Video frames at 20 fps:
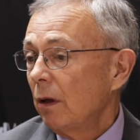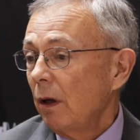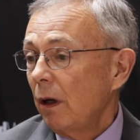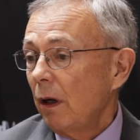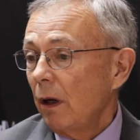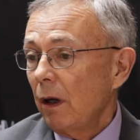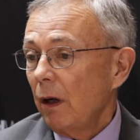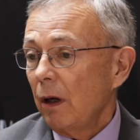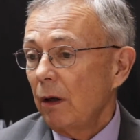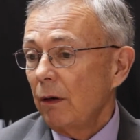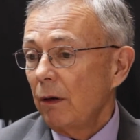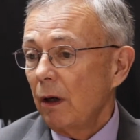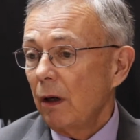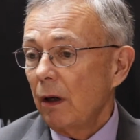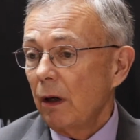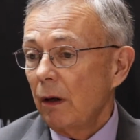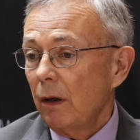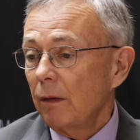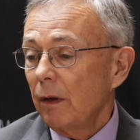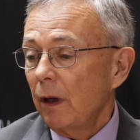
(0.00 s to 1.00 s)
and
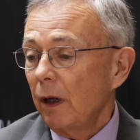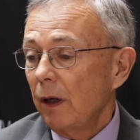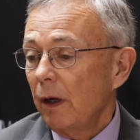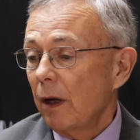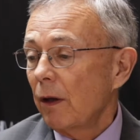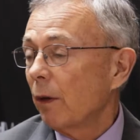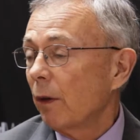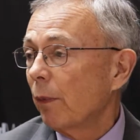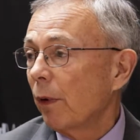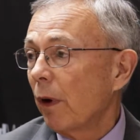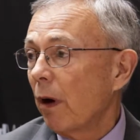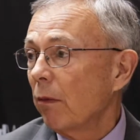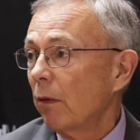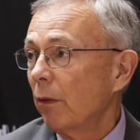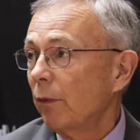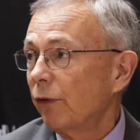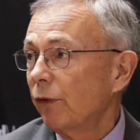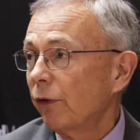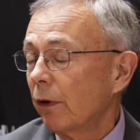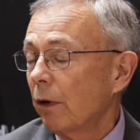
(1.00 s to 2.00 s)
other
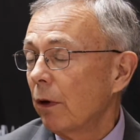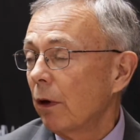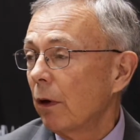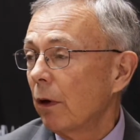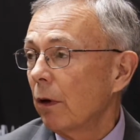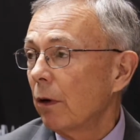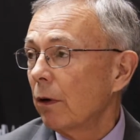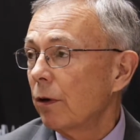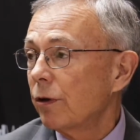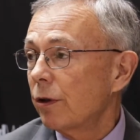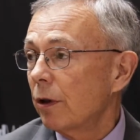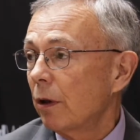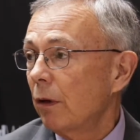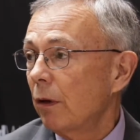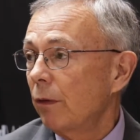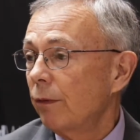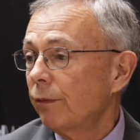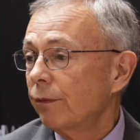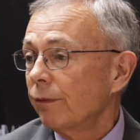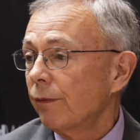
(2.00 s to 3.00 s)
problems occur.
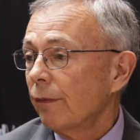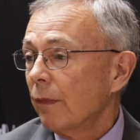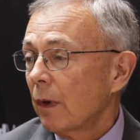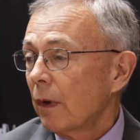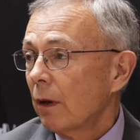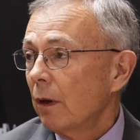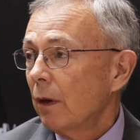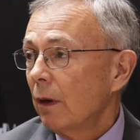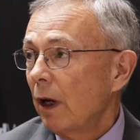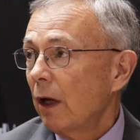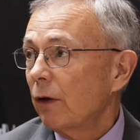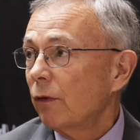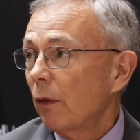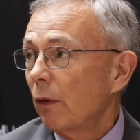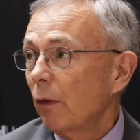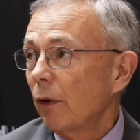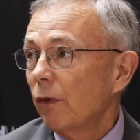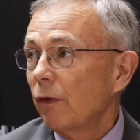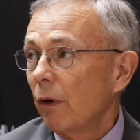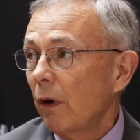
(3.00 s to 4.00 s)
So that's what
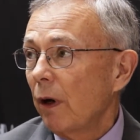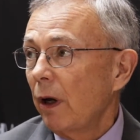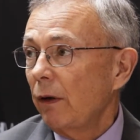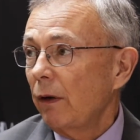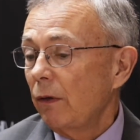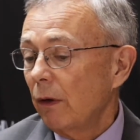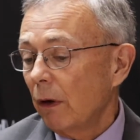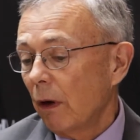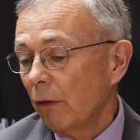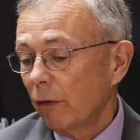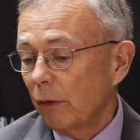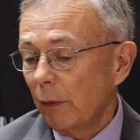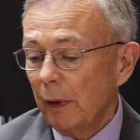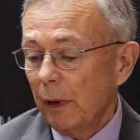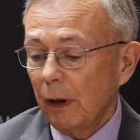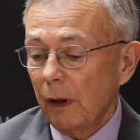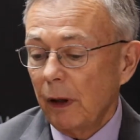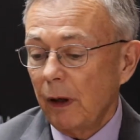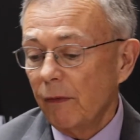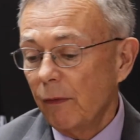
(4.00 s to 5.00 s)
we're trying to
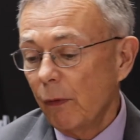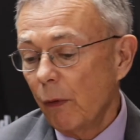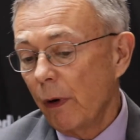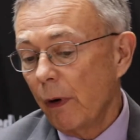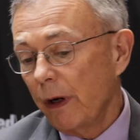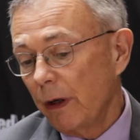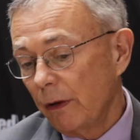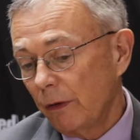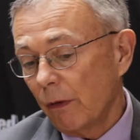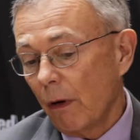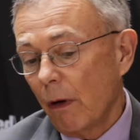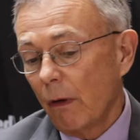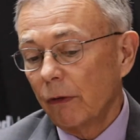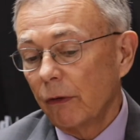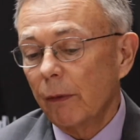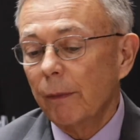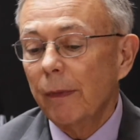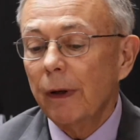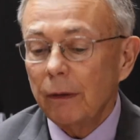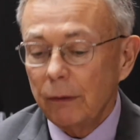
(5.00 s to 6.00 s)
ultimately avoid, is
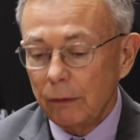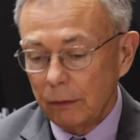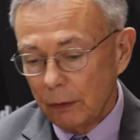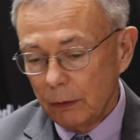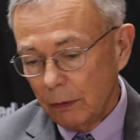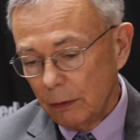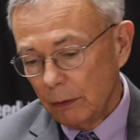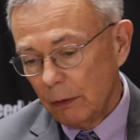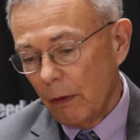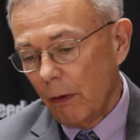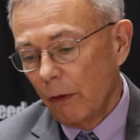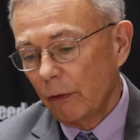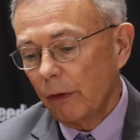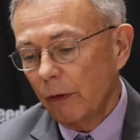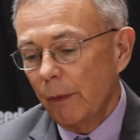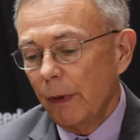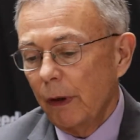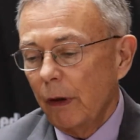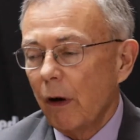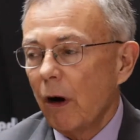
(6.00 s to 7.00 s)
ultimate
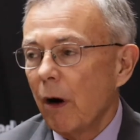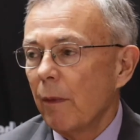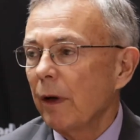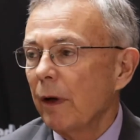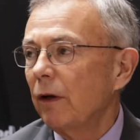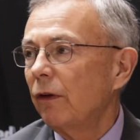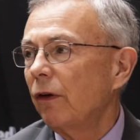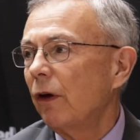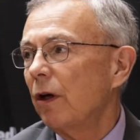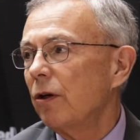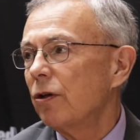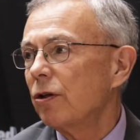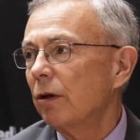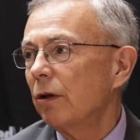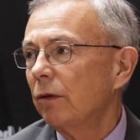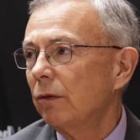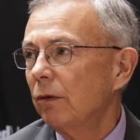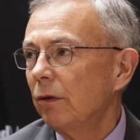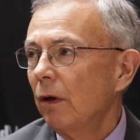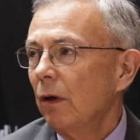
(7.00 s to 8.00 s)
harmonization.